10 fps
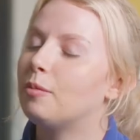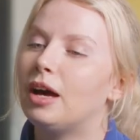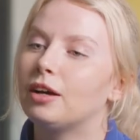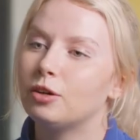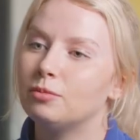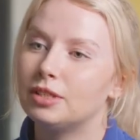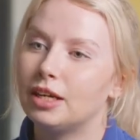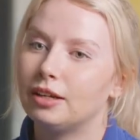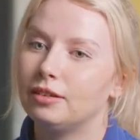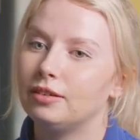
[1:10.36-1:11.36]
Mark comes
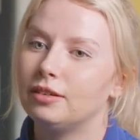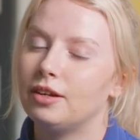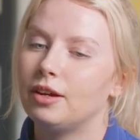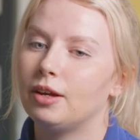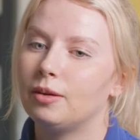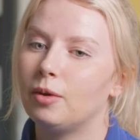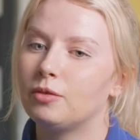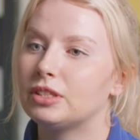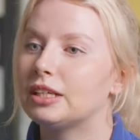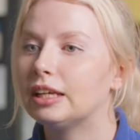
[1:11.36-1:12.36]
in,
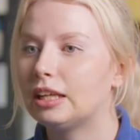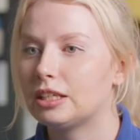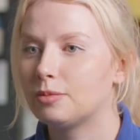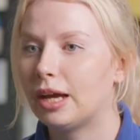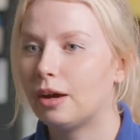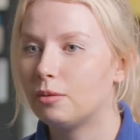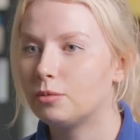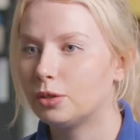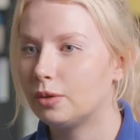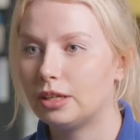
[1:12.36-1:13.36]
obviously he'll ask me how I'm
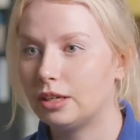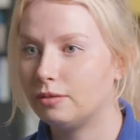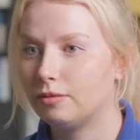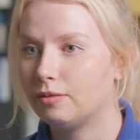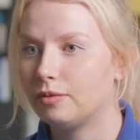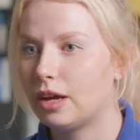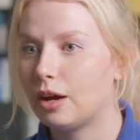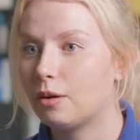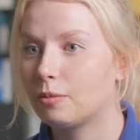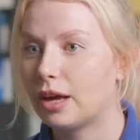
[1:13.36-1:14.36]
doing and
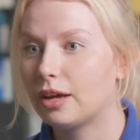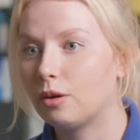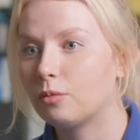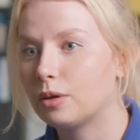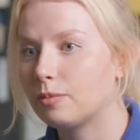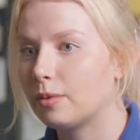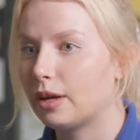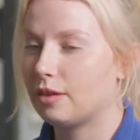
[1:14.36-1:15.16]
how I'm getting on with my